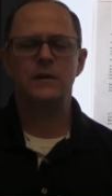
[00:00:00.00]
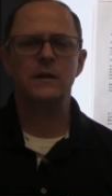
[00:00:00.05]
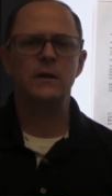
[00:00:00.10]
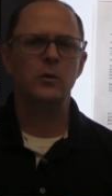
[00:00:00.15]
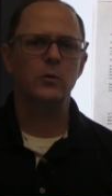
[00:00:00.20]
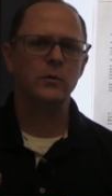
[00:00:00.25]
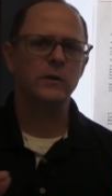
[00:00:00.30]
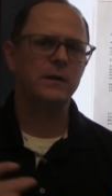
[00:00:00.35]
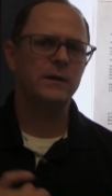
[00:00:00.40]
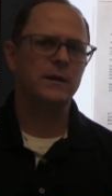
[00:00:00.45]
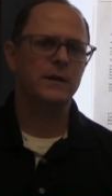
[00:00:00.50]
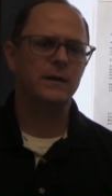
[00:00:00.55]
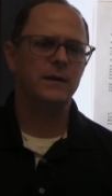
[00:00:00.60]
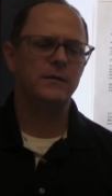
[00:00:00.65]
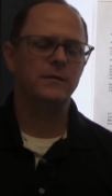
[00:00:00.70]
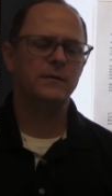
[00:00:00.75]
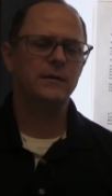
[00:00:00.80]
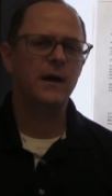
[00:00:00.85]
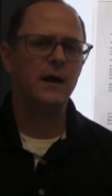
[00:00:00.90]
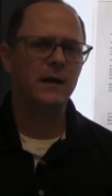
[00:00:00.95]
The only thing that
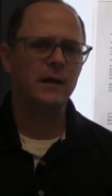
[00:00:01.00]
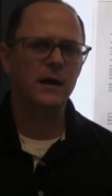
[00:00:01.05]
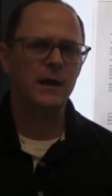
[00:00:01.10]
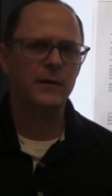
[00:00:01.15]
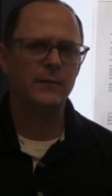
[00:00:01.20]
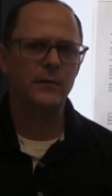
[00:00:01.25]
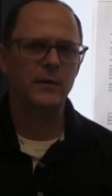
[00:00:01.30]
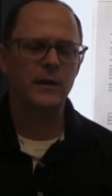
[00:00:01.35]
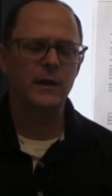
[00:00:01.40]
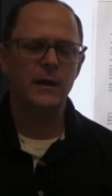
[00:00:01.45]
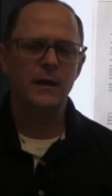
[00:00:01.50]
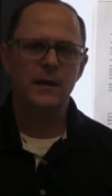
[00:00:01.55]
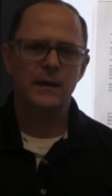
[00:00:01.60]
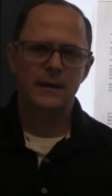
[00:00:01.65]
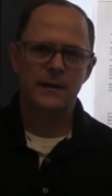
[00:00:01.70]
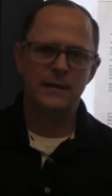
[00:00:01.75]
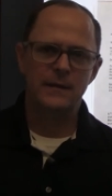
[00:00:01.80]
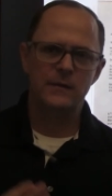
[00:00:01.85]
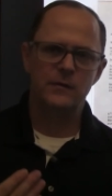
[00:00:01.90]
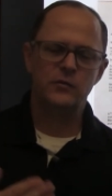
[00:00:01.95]
is not covered
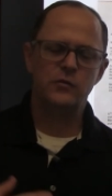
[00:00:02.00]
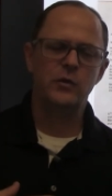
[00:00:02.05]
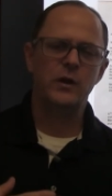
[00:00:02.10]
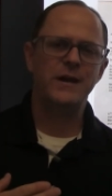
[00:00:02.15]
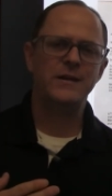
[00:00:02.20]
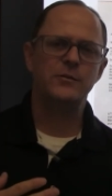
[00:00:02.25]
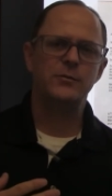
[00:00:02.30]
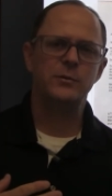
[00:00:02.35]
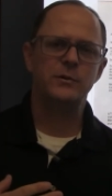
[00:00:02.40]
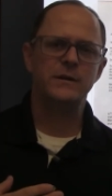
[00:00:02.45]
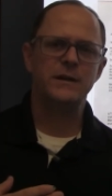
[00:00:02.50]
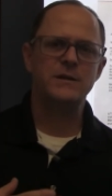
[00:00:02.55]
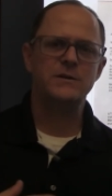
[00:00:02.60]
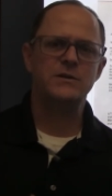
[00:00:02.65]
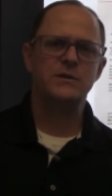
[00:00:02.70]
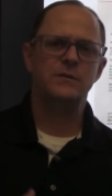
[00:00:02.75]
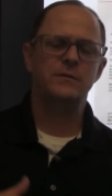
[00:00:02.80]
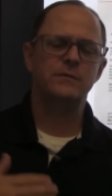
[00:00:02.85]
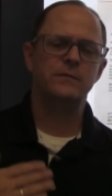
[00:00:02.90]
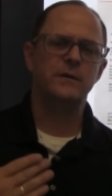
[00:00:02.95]
is
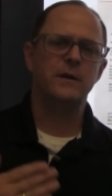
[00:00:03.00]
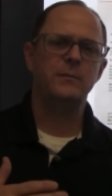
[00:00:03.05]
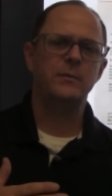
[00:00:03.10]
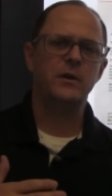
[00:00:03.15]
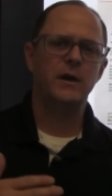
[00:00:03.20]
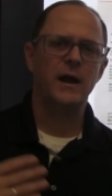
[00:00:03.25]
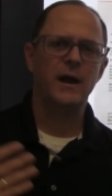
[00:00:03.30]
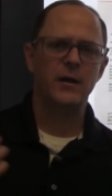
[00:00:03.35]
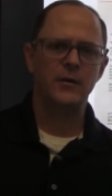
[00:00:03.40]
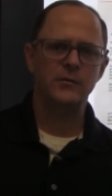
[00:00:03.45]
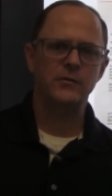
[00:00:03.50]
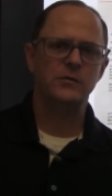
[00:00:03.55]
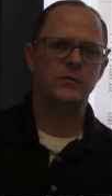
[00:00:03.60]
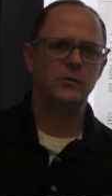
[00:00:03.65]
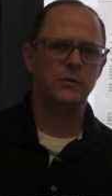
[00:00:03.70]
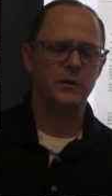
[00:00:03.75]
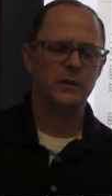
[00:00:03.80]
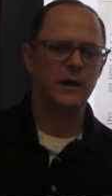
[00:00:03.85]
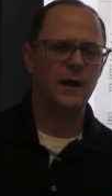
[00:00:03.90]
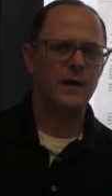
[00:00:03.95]
transportation from your house
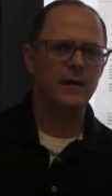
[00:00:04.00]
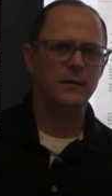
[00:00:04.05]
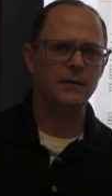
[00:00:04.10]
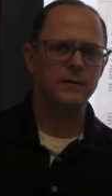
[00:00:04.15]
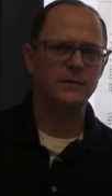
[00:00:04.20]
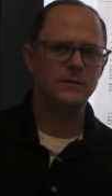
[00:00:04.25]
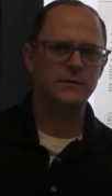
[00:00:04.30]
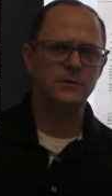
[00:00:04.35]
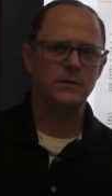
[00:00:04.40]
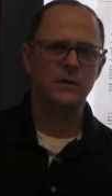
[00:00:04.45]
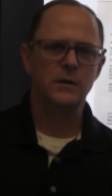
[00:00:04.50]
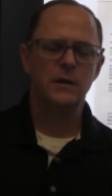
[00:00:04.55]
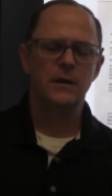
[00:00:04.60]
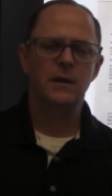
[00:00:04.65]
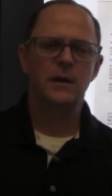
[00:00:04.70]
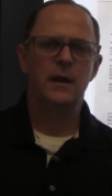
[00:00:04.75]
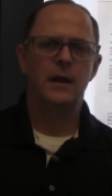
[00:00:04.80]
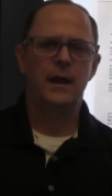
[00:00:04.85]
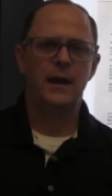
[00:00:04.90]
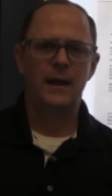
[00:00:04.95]
to the college
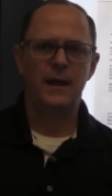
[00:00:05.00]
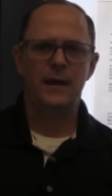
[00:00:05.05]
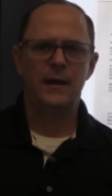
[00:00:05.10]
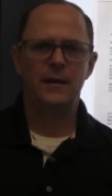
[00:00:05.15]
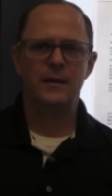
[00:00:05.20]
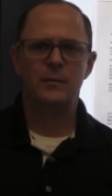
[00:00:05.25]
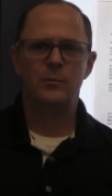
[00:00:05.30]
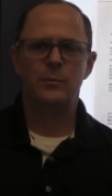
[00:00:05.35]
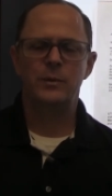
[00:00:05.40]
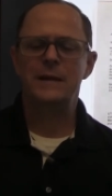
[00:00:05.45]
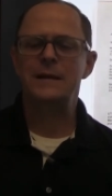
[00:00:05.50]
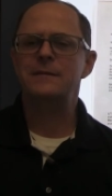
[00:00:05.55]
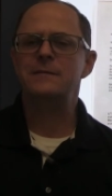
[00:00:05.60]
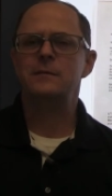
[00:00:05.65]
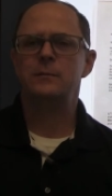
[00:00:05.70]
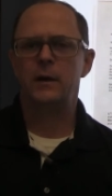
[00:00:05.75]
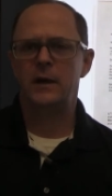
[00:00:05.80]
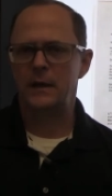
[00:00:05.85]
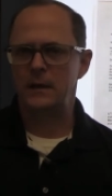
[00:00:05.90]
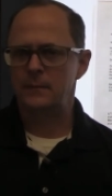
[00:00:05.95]
and
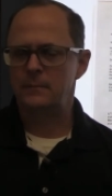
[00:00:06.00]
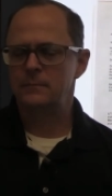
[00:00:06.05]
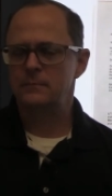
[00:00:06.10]
pizza money.